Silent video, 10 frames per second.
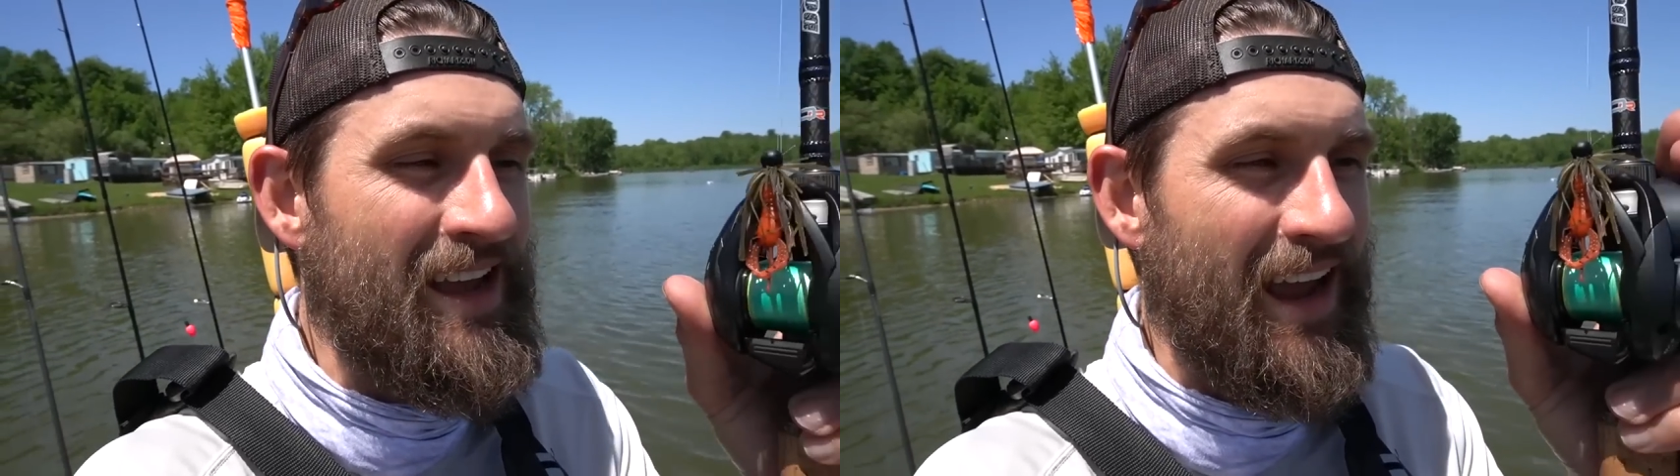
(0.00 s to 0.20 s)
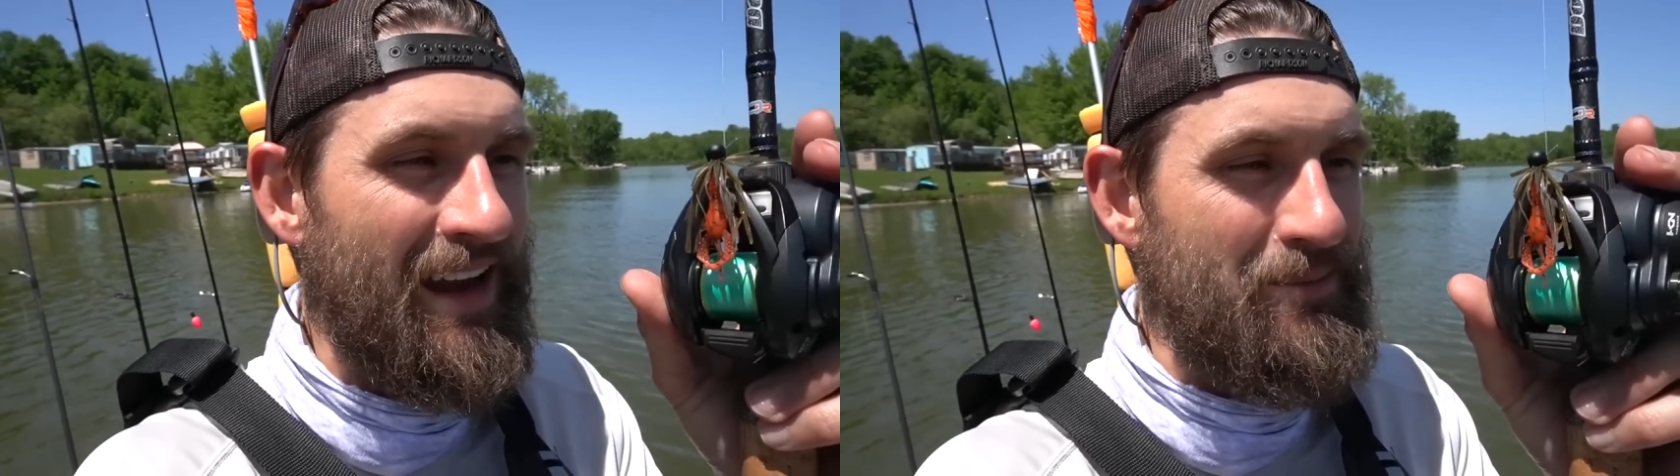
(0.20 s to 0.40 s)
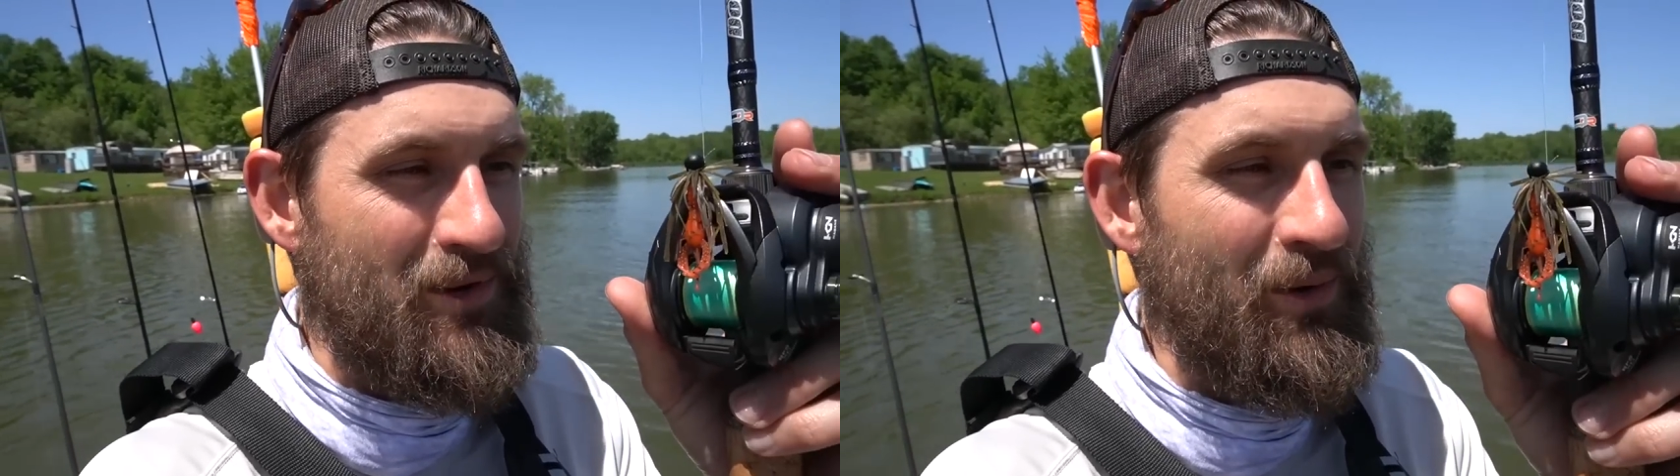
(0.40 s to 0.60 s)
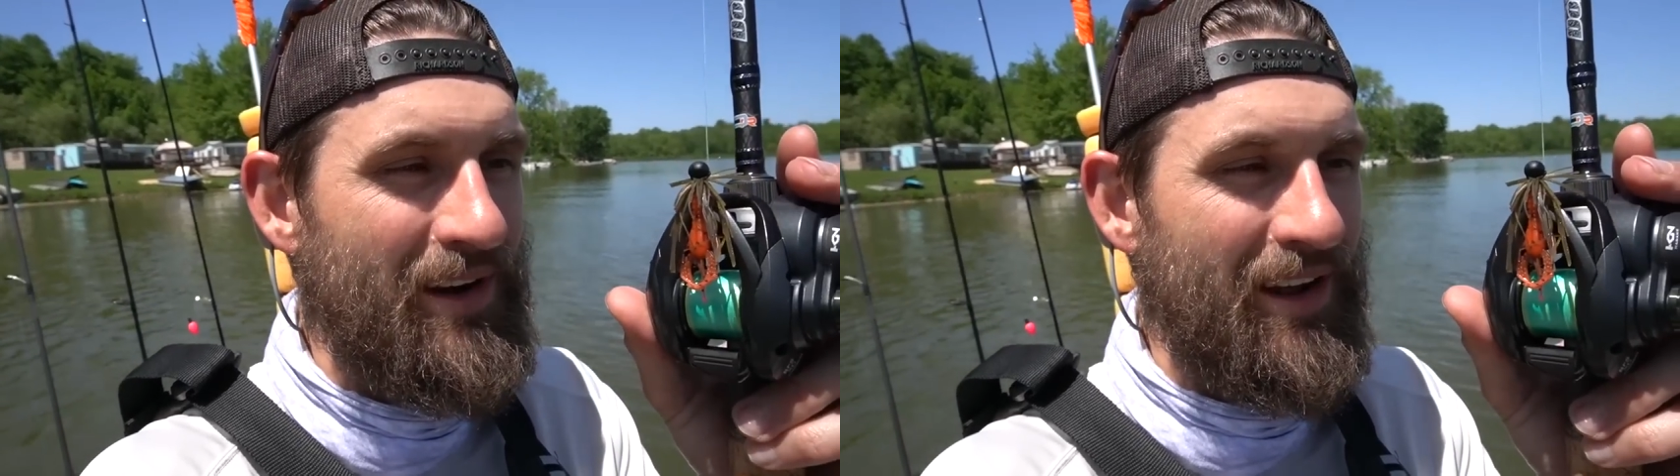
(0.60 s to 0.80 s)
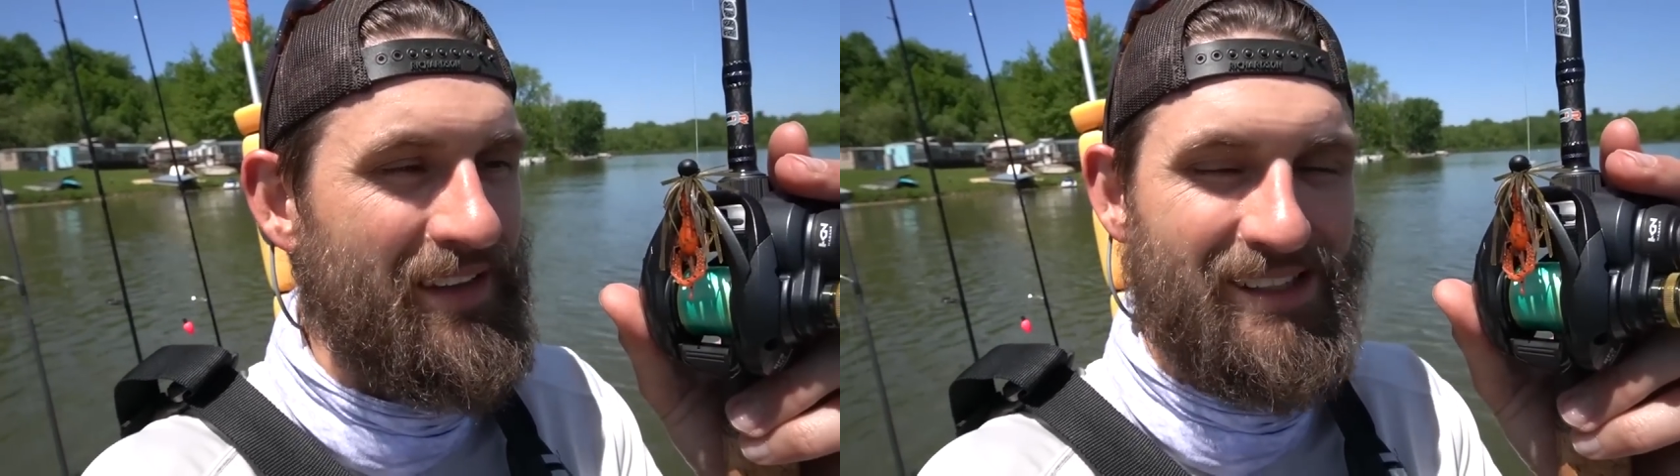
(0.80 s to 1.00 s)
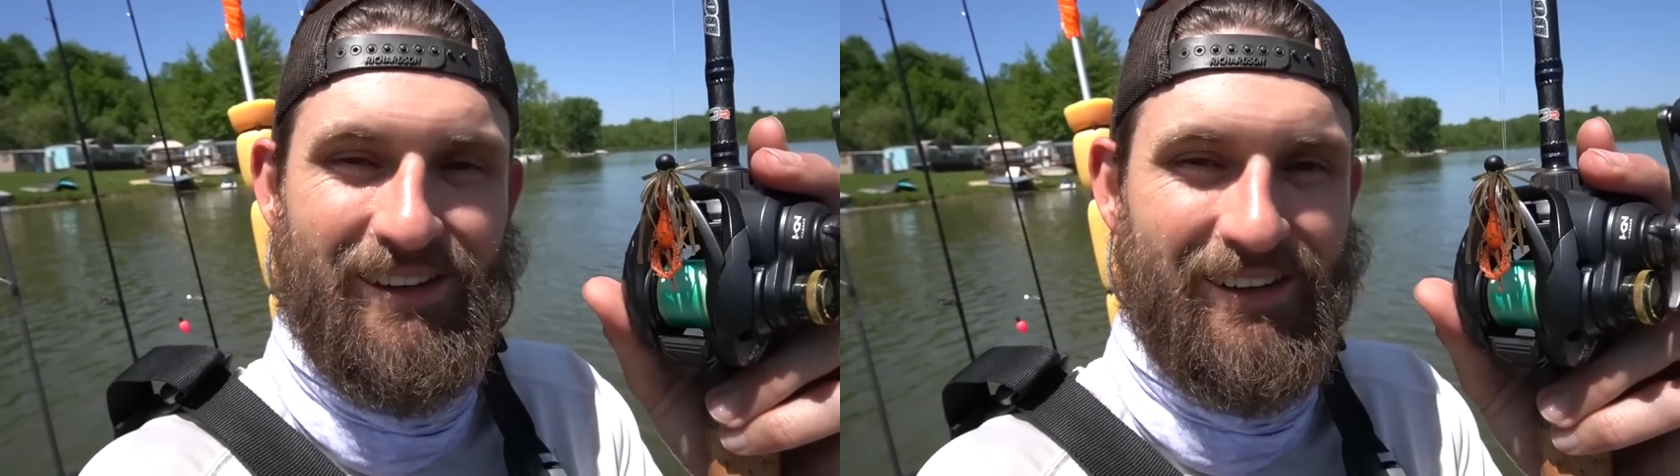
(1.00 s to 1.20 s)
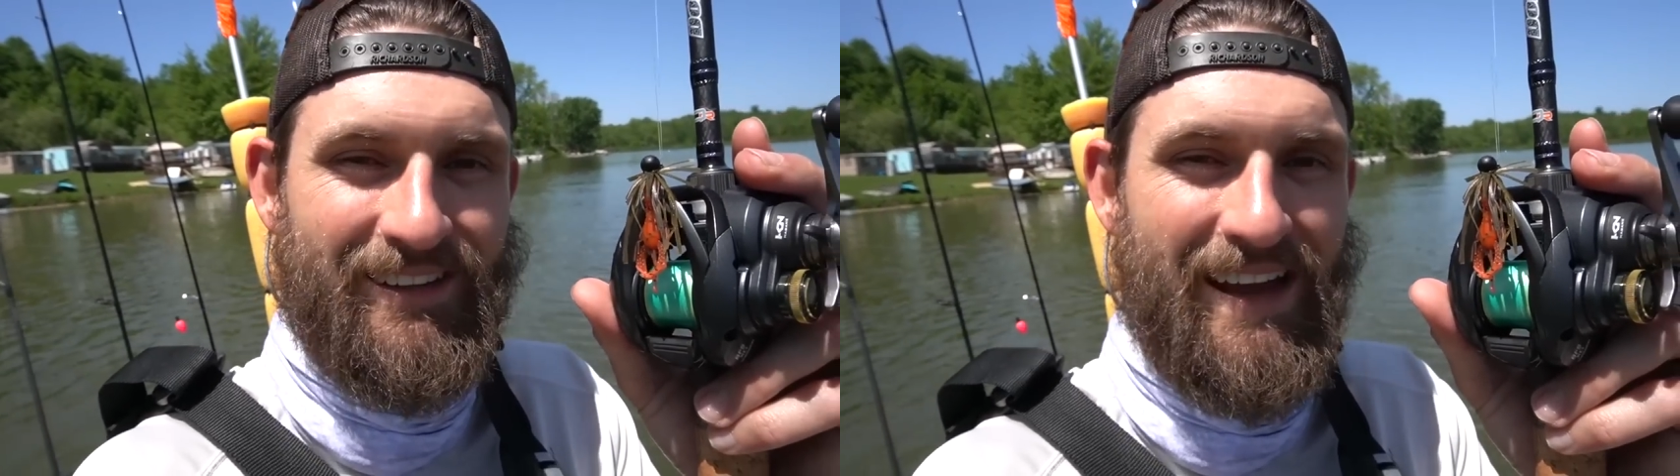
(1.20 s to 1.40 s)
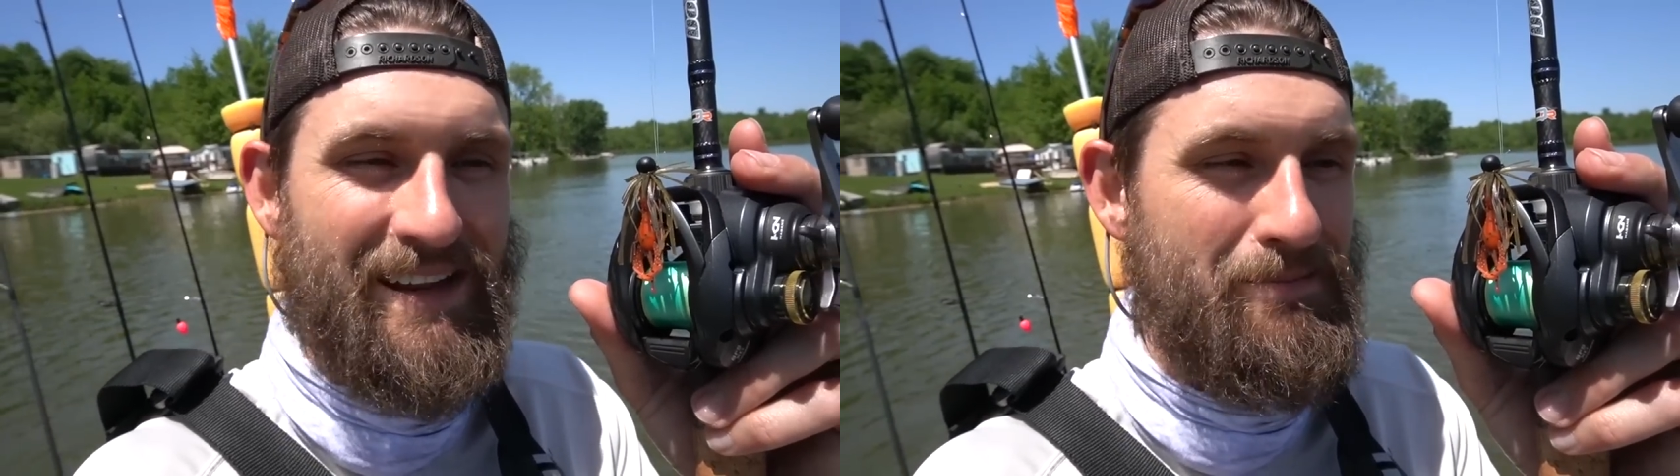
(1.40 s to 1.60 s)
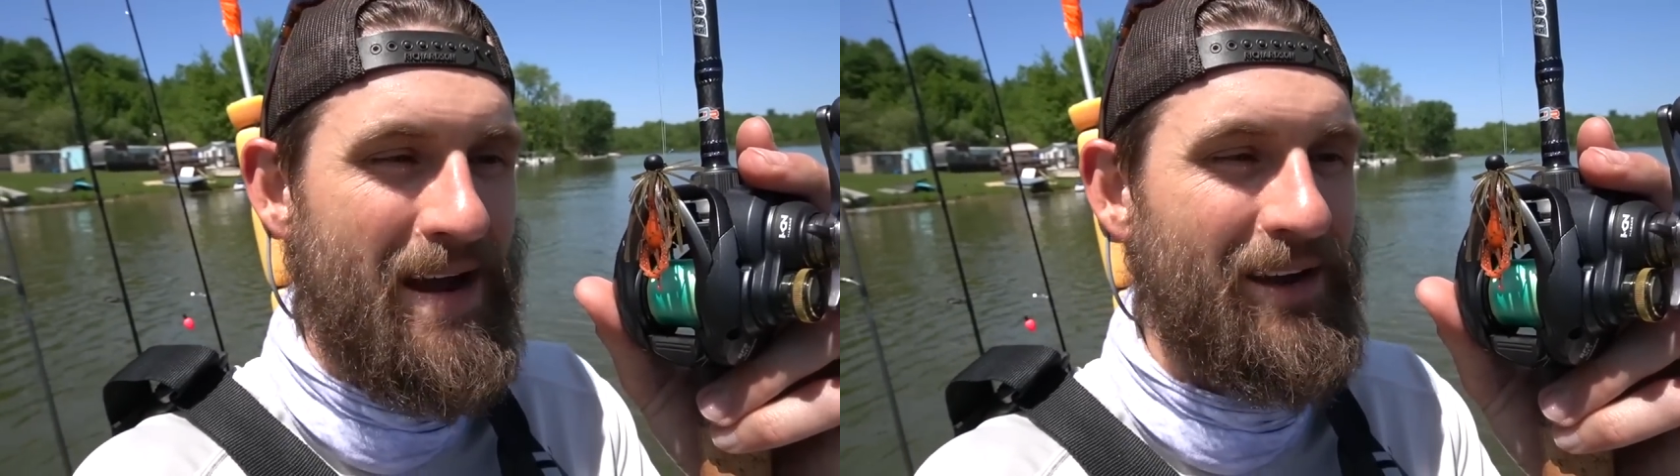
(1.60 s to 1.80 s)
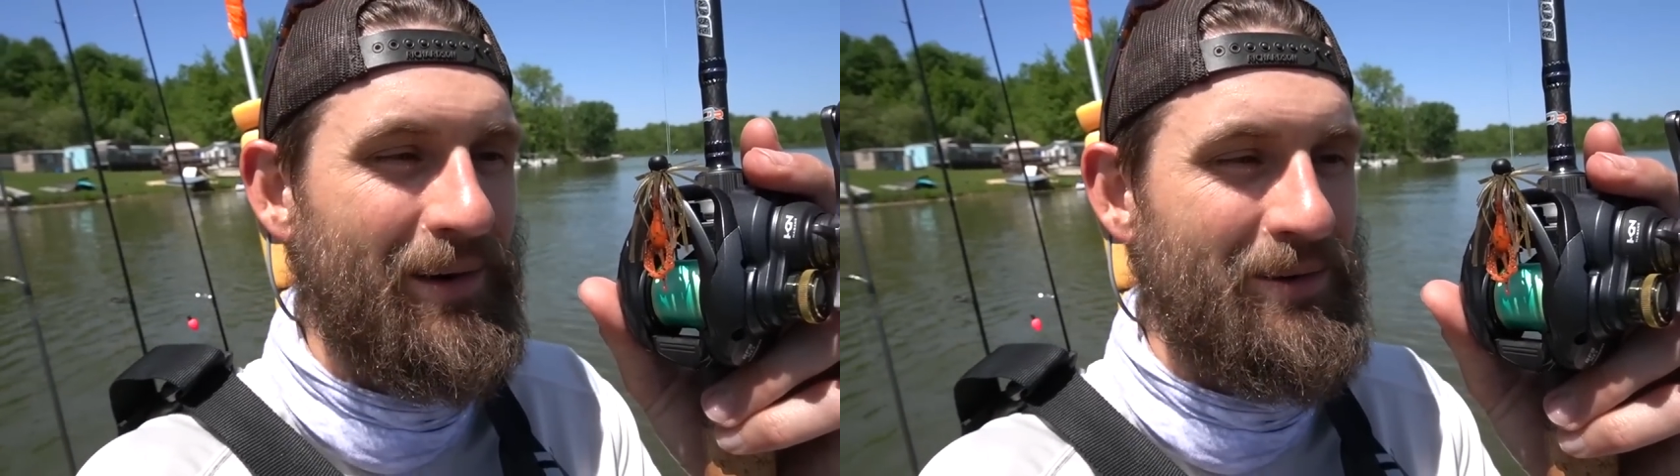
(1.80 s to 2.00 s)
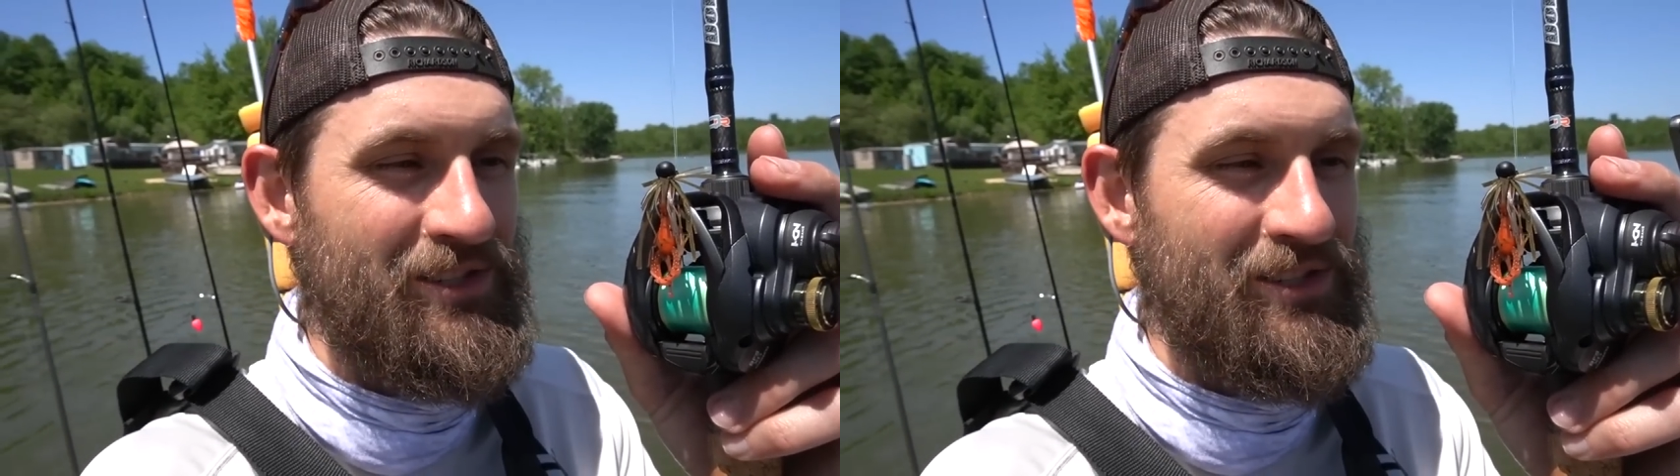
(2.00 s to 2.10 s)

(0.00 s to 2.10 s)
And I'm doing it on this little tiny micro